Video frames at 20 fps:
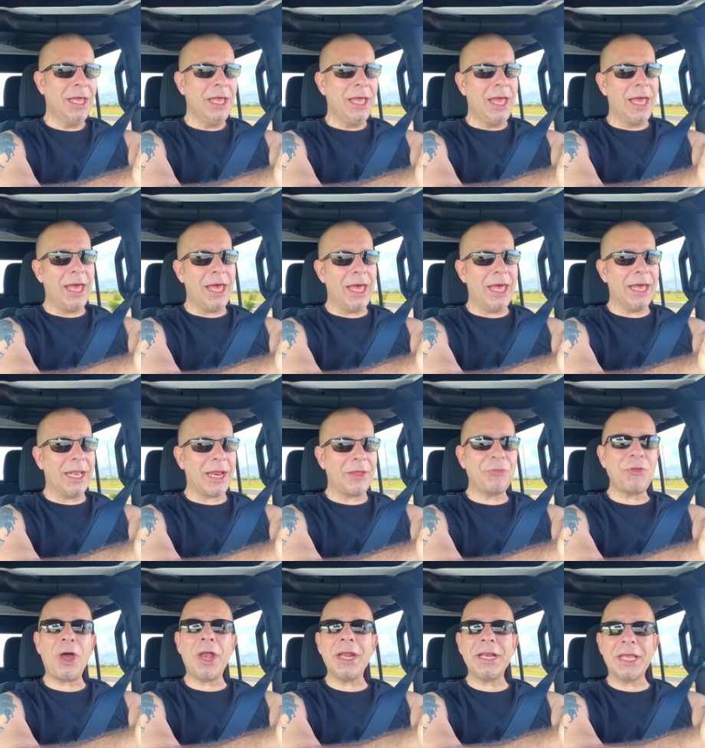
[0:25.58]
and I
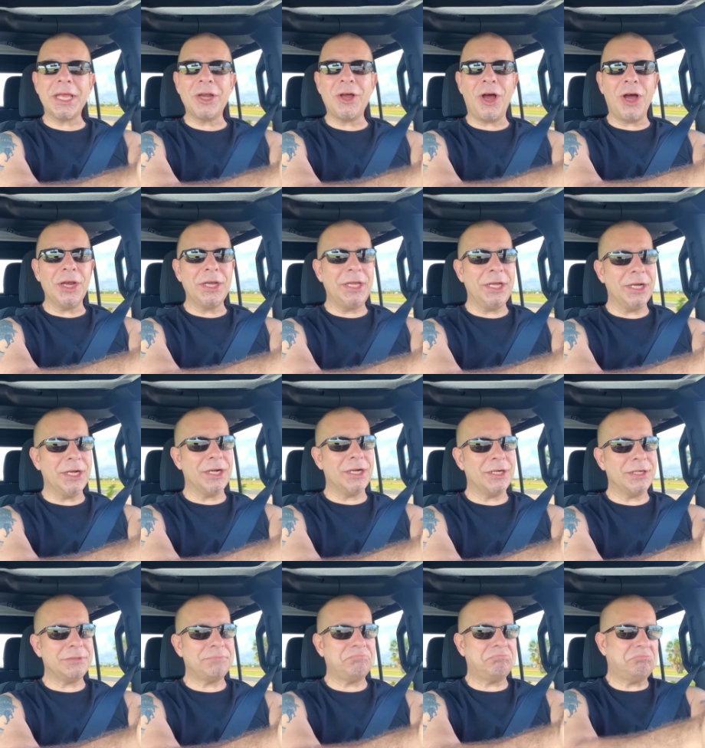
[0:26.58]
thought I'd get on
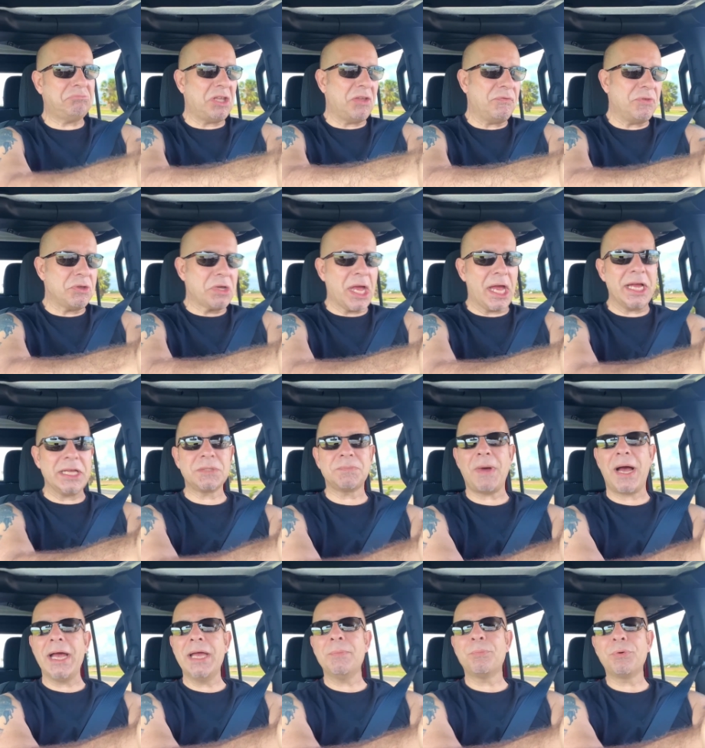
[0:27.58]
here, give you guys
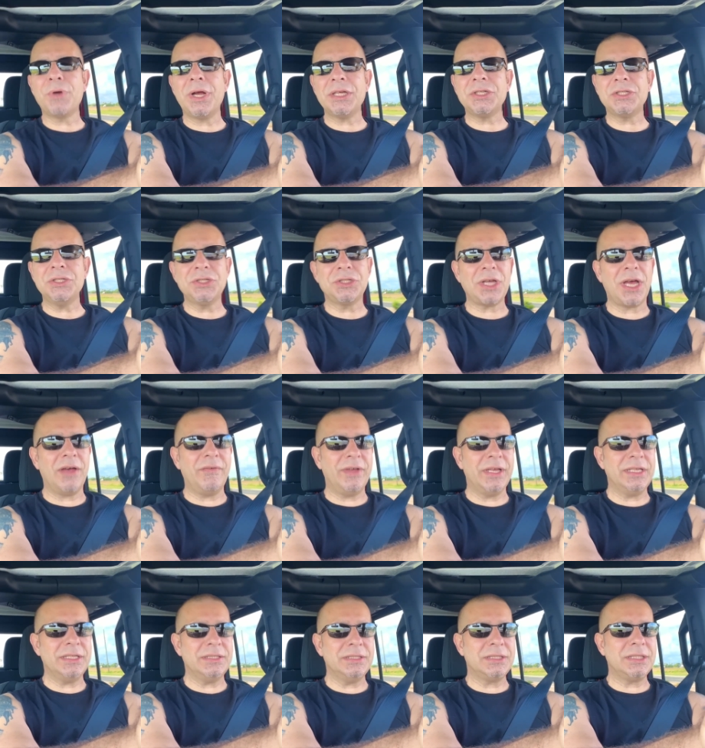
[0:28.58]
my impressions of
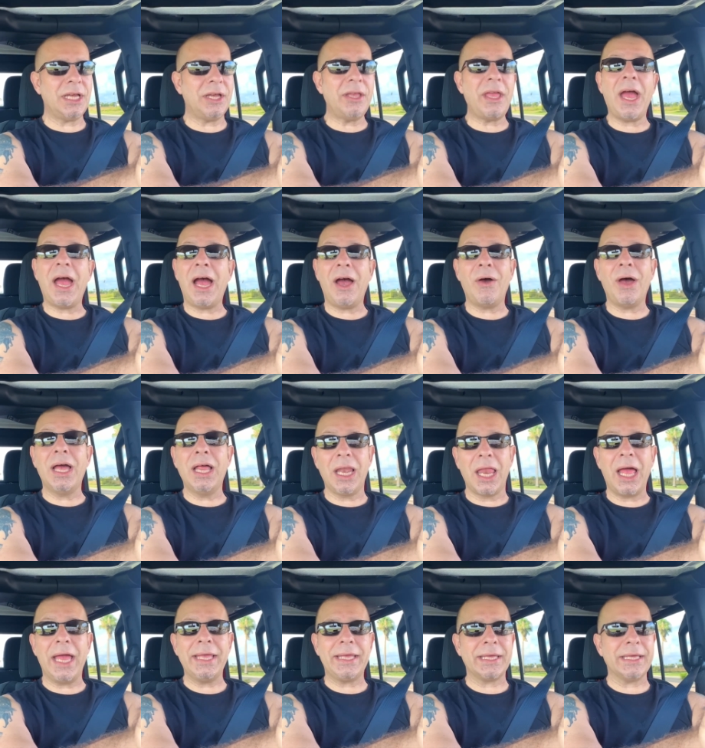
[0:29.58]
it, and tell you how I
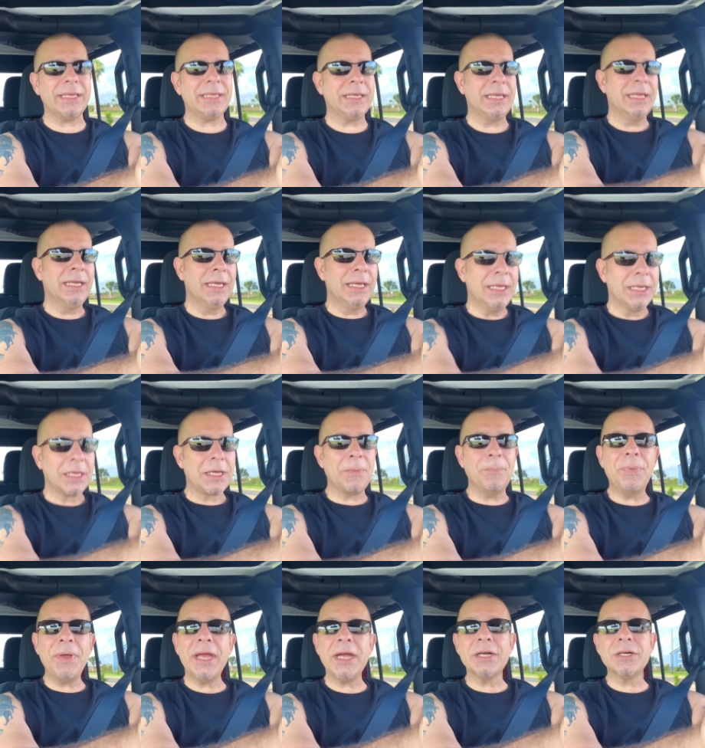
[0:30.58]
like it
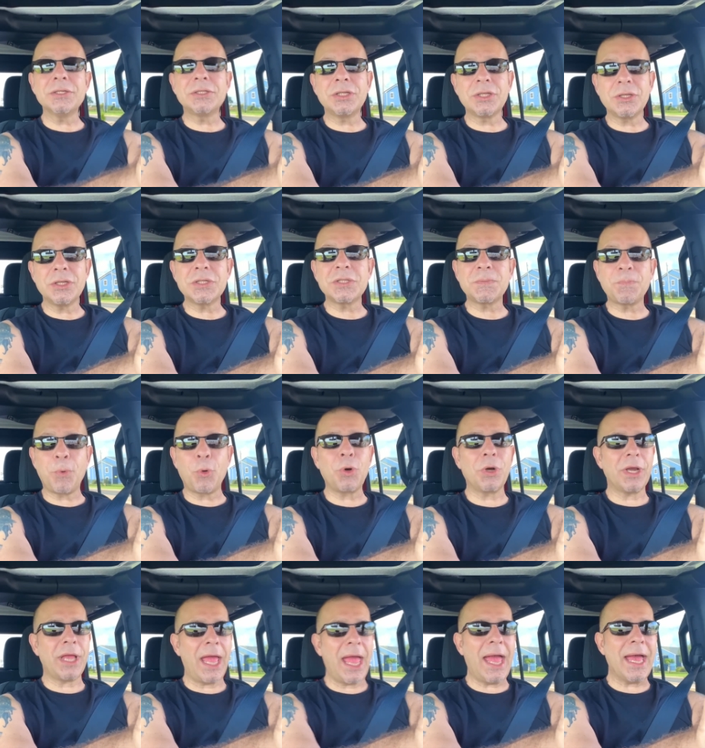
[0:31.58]
compared to the
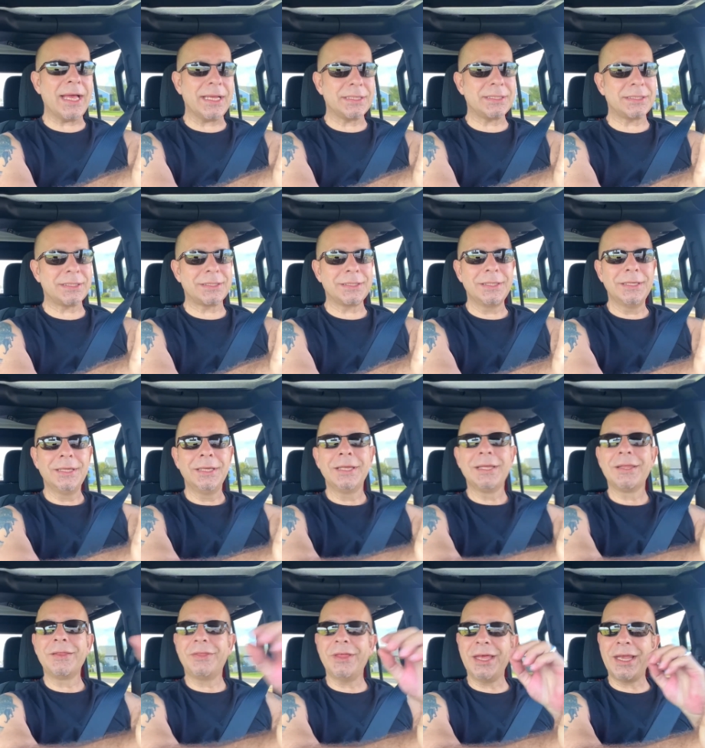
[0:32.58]
Sport S
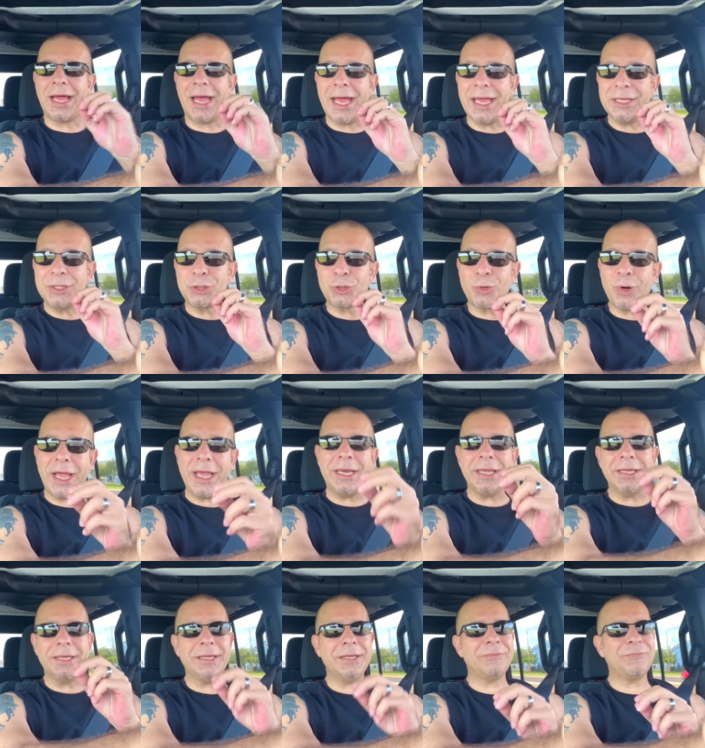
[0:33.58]
that I
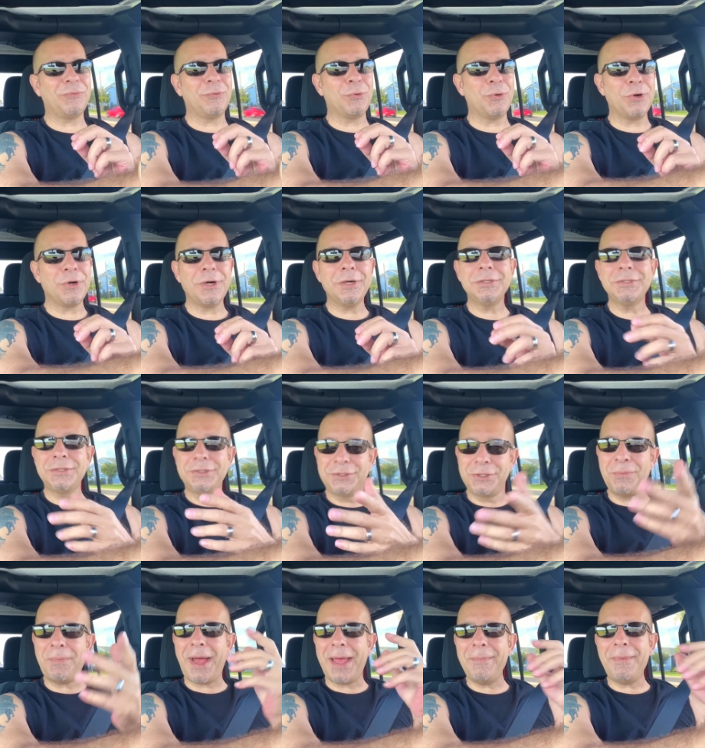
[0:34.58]
traded it for
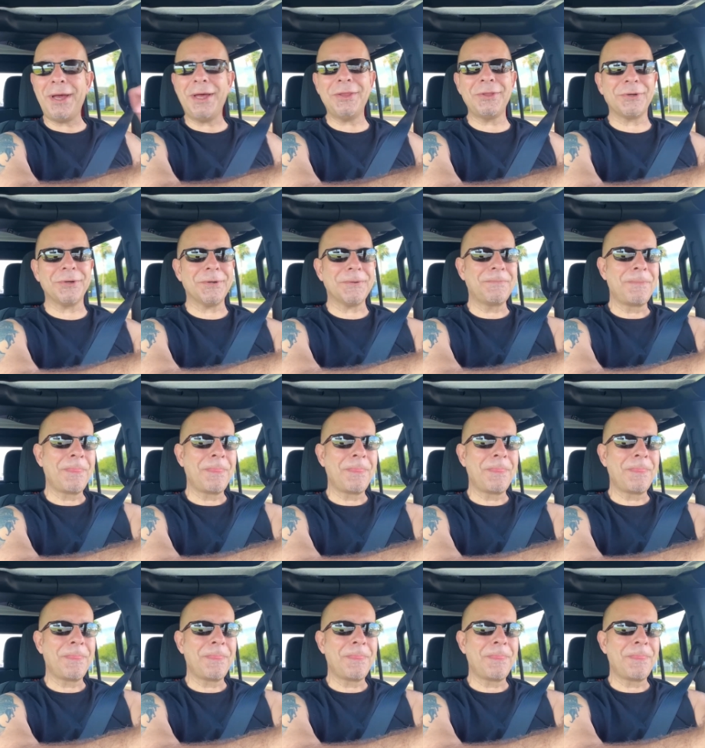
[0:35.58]
to my mother.